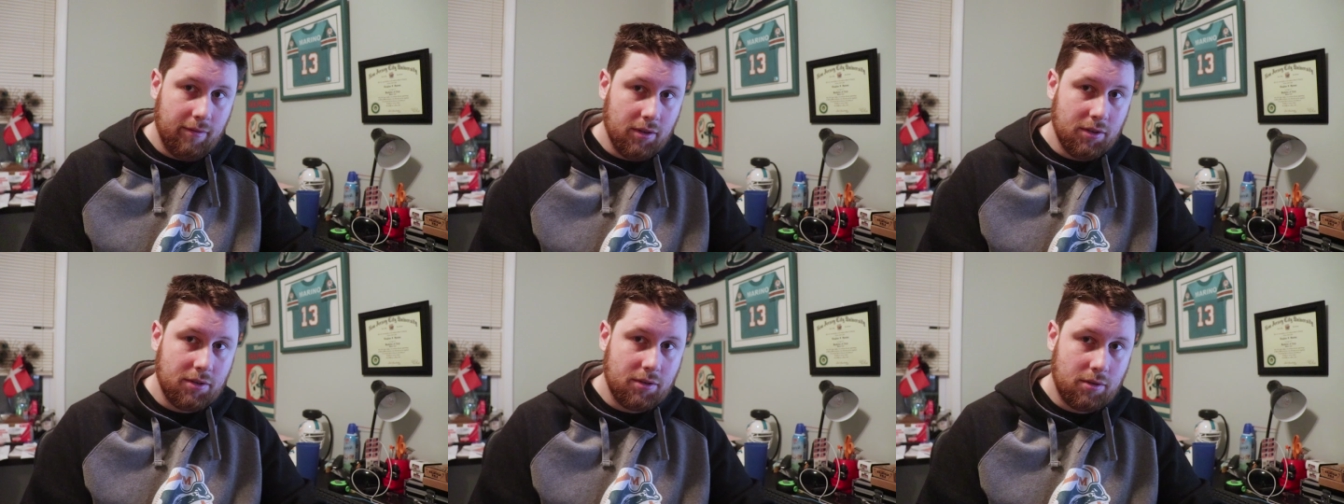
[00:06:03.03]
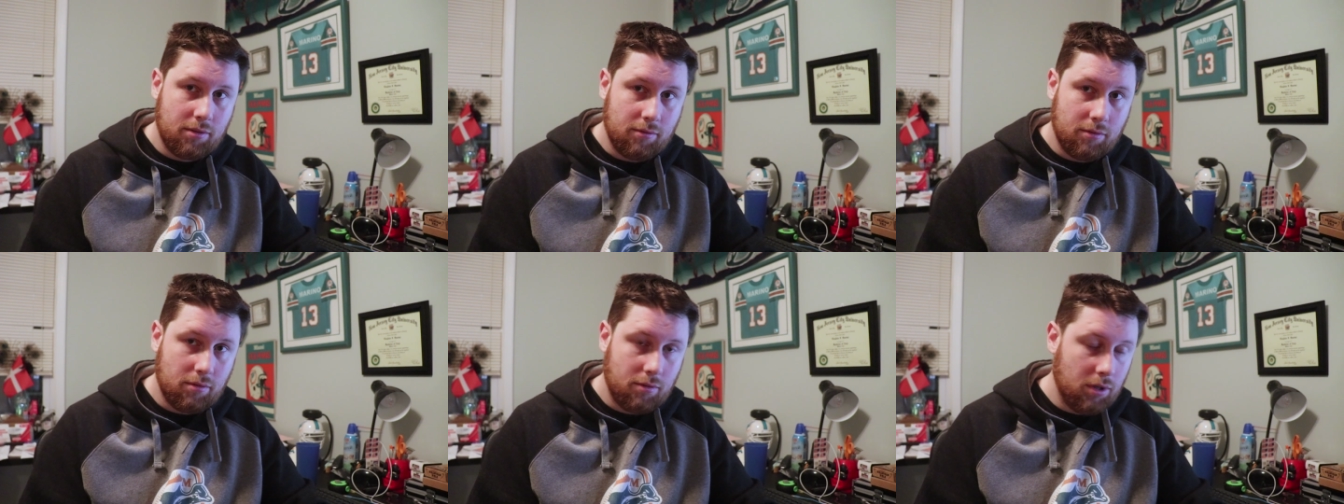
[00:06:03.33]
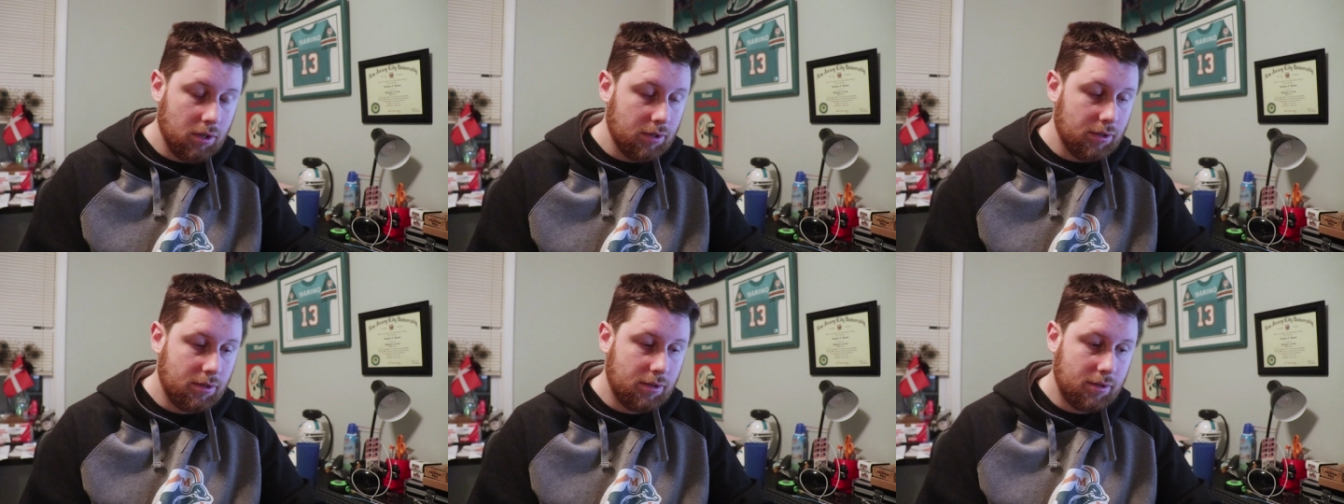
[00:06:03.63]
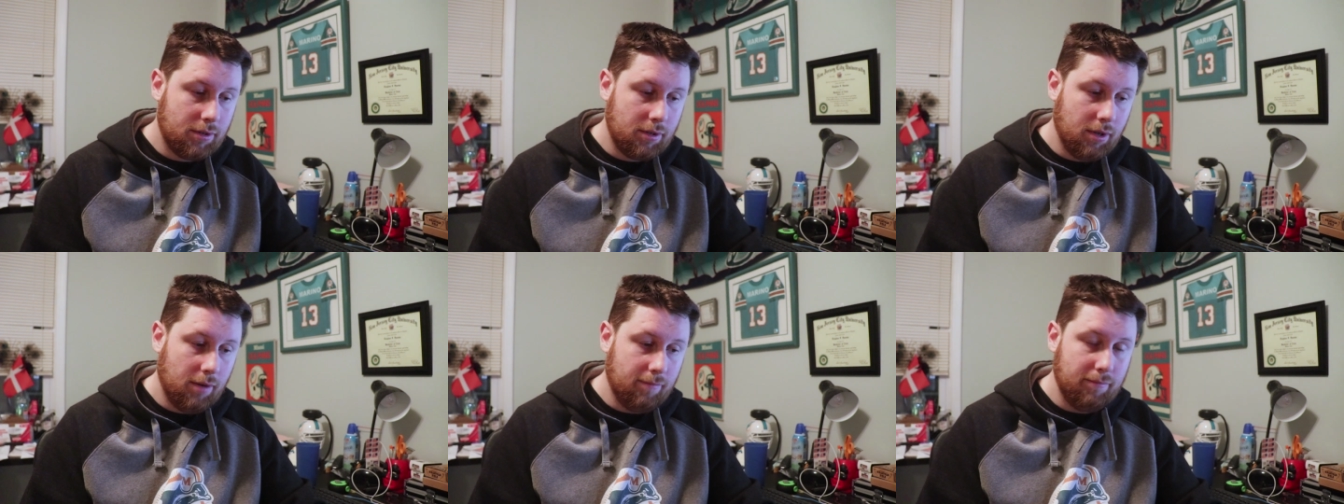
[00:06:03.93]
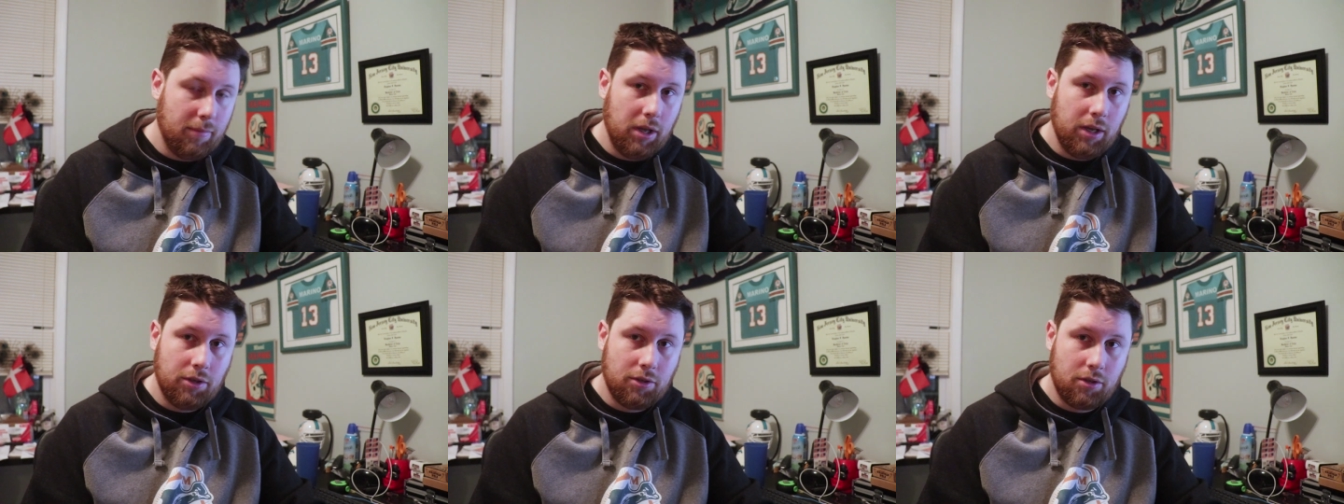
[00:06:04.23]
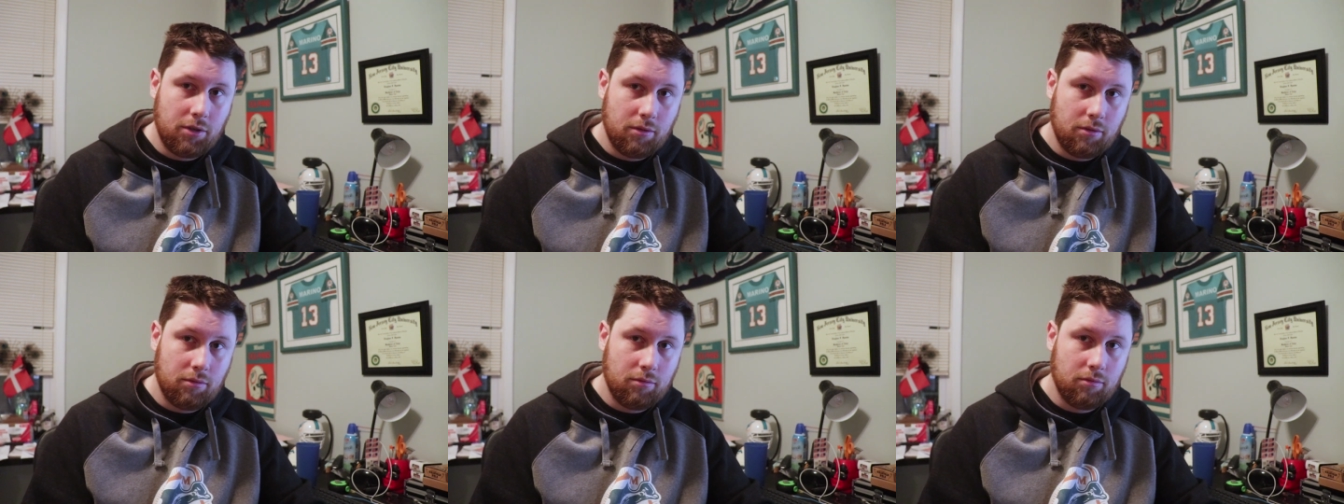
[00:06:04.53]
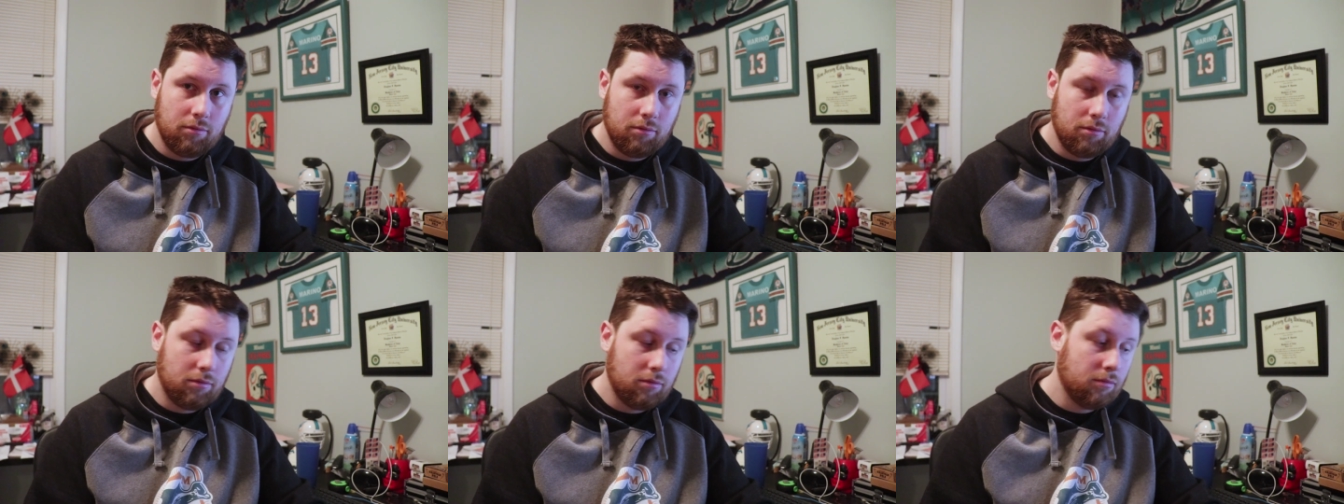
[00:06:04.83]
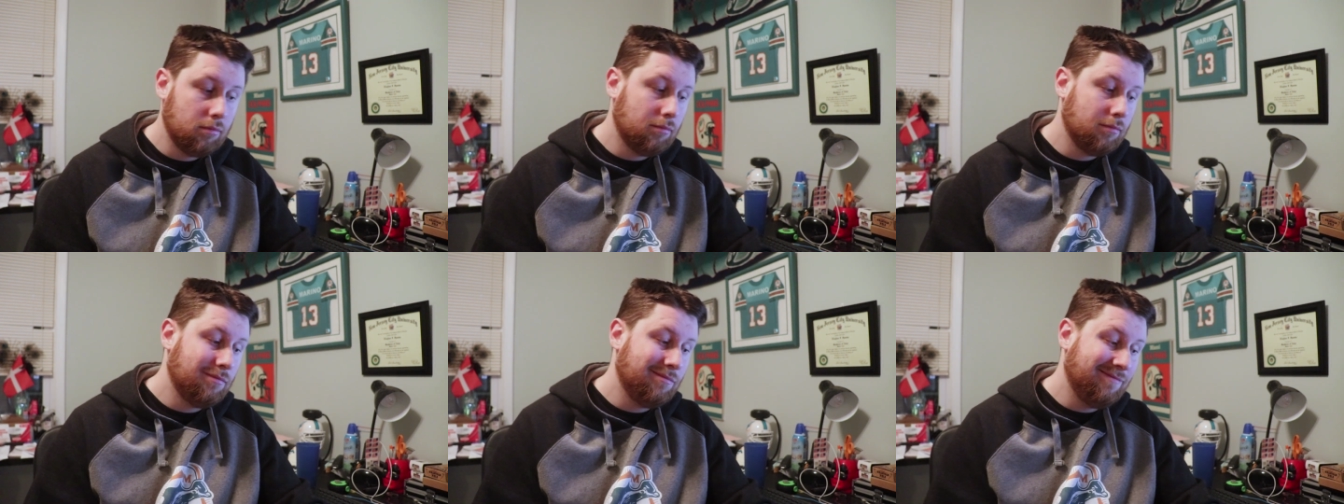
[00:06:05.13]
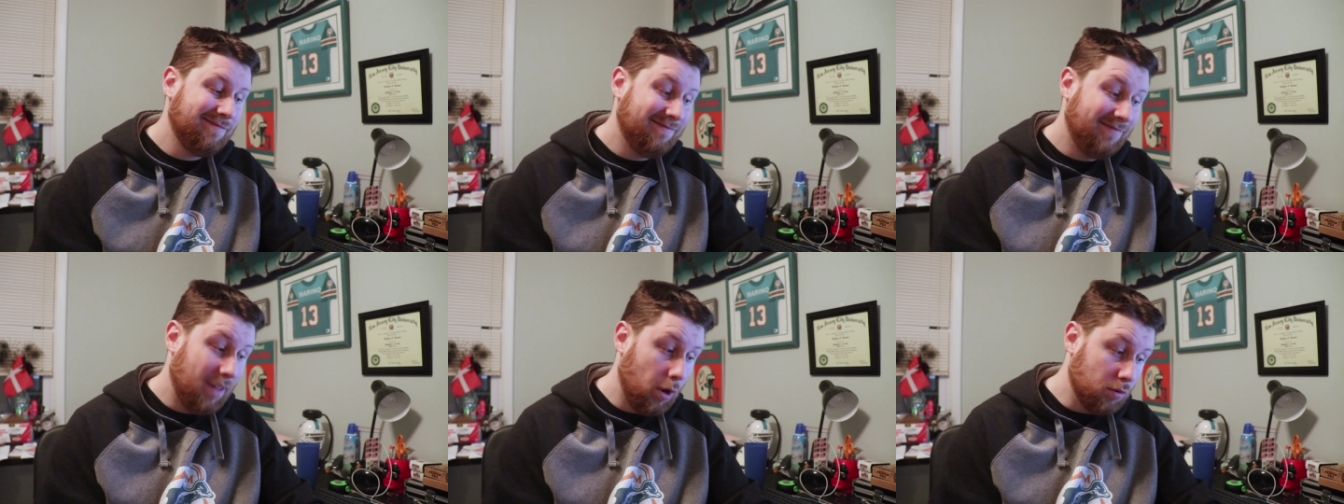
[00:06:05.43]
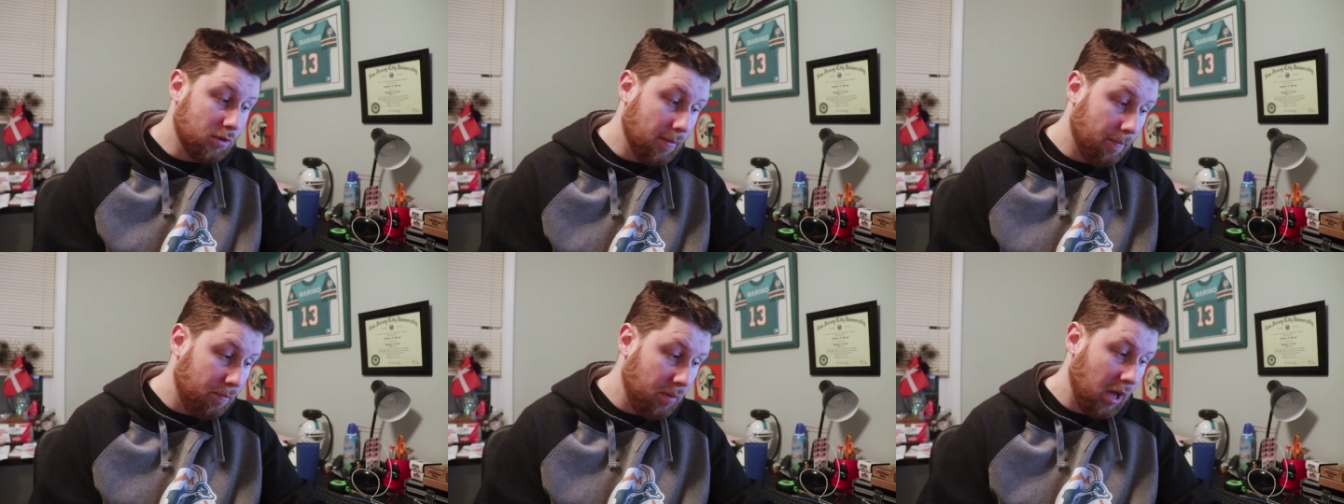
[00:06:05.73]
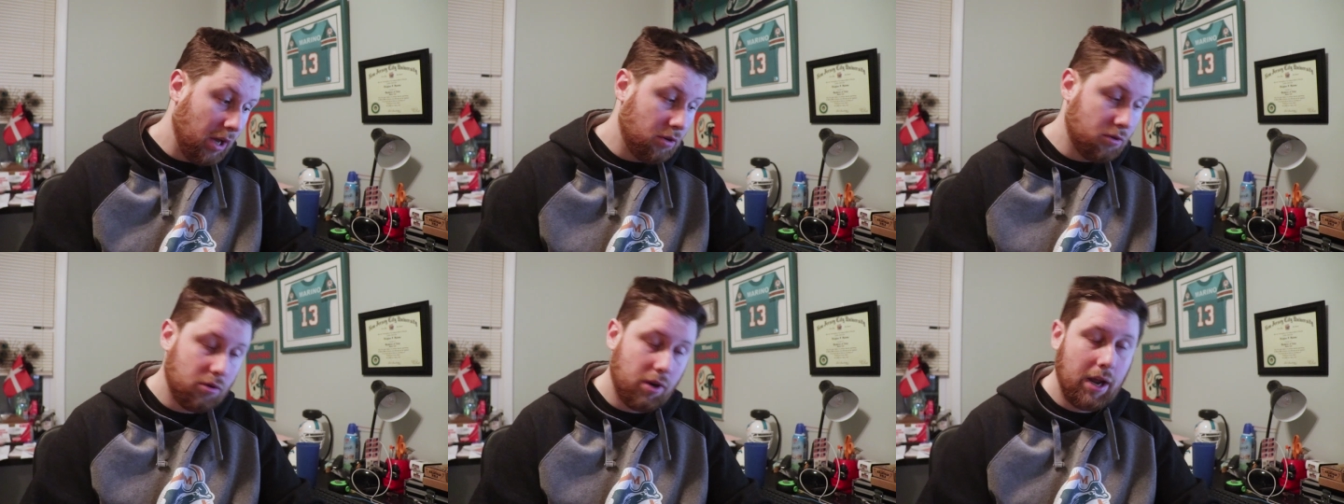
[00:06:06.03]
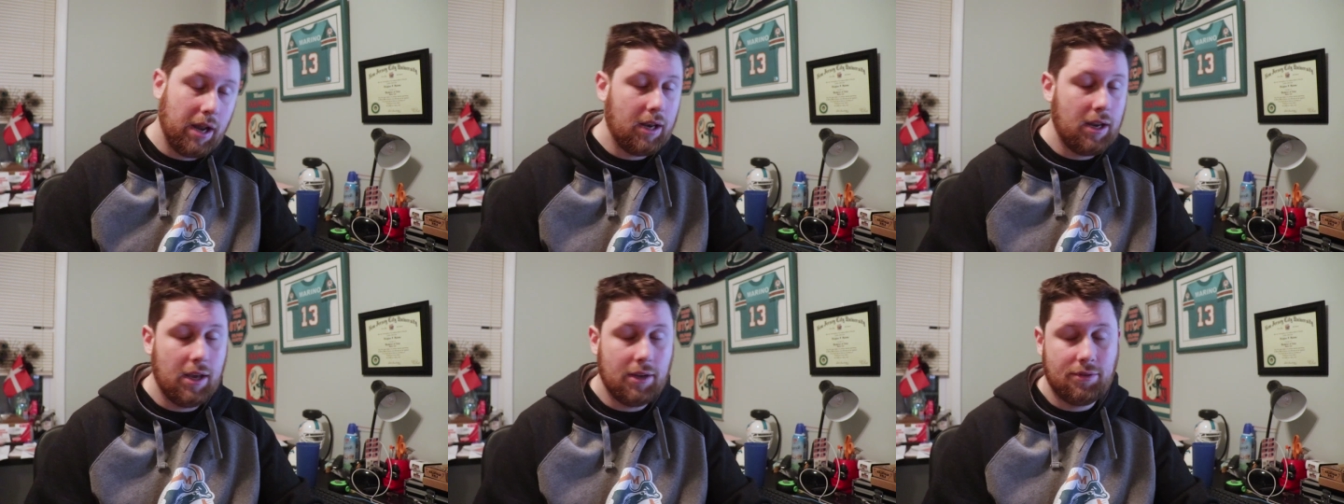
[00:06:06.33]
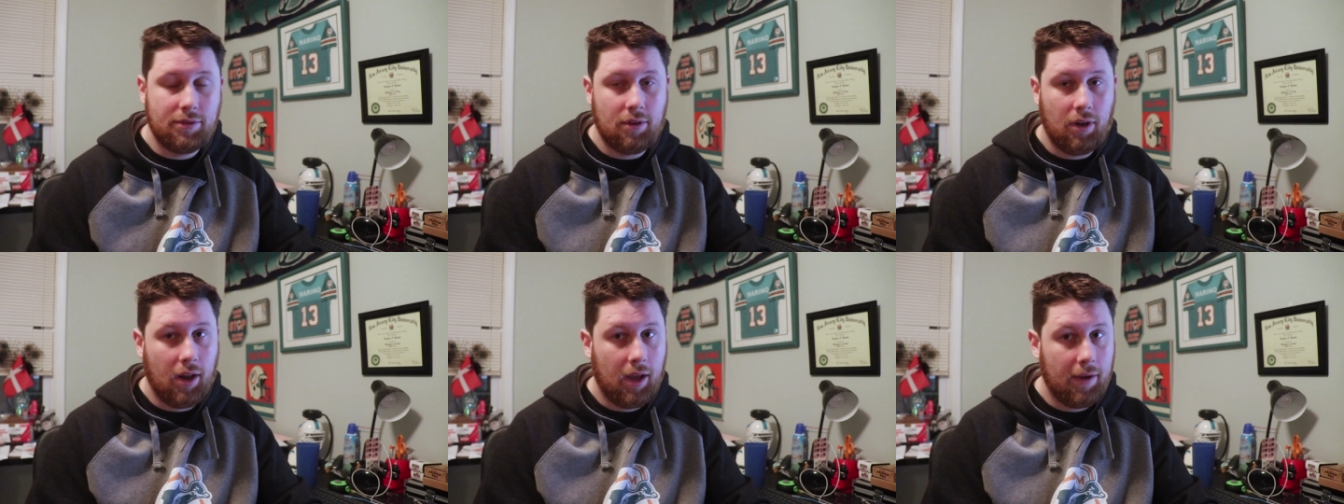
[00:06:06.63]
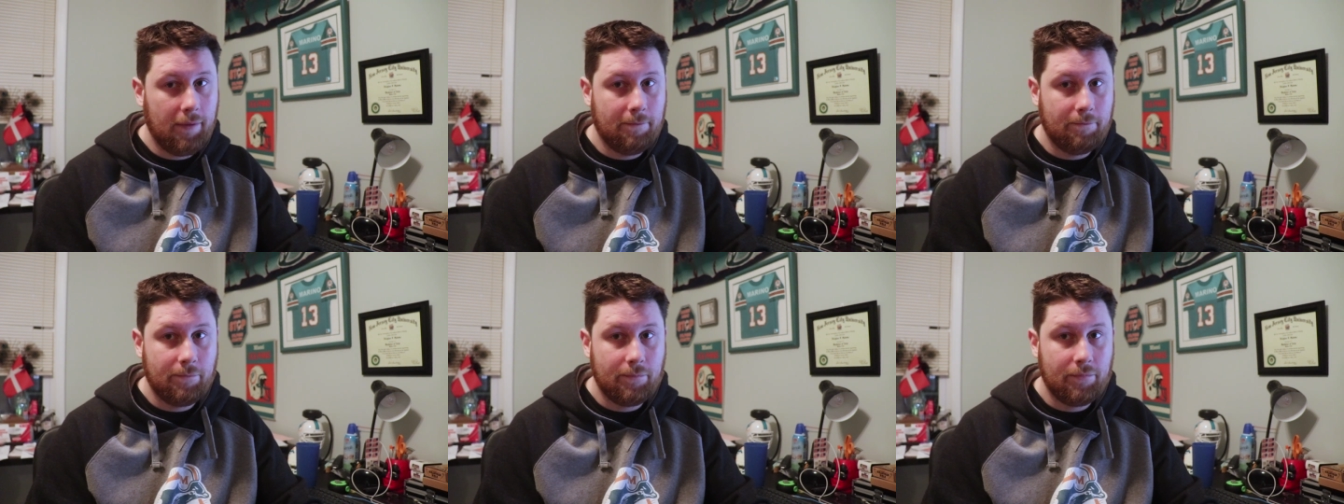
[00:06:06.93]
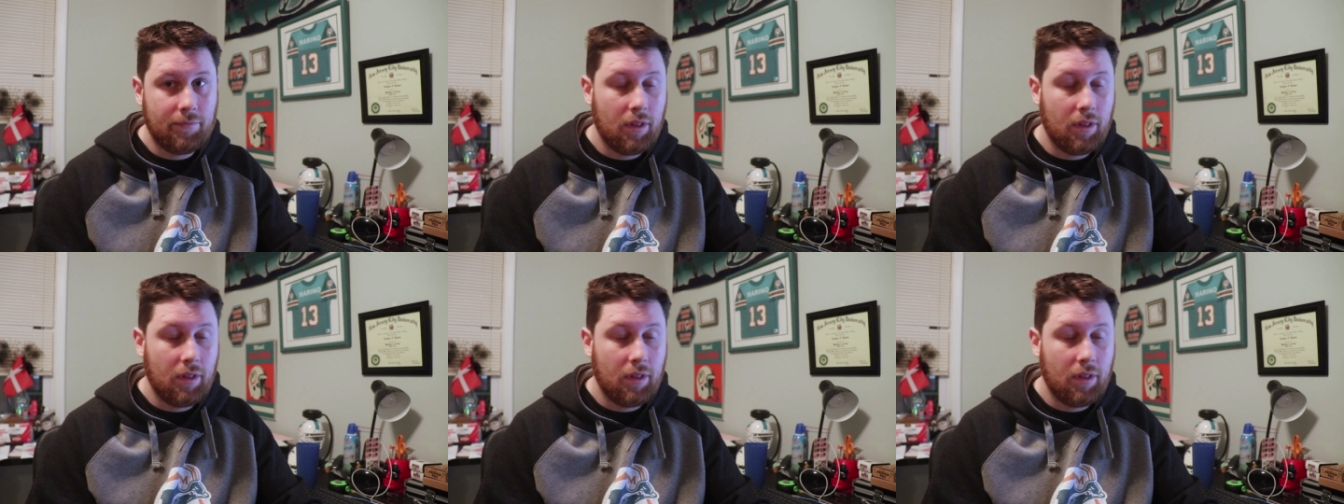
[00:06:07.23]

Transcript: of this, this son bitch, there was a big trade yesterday.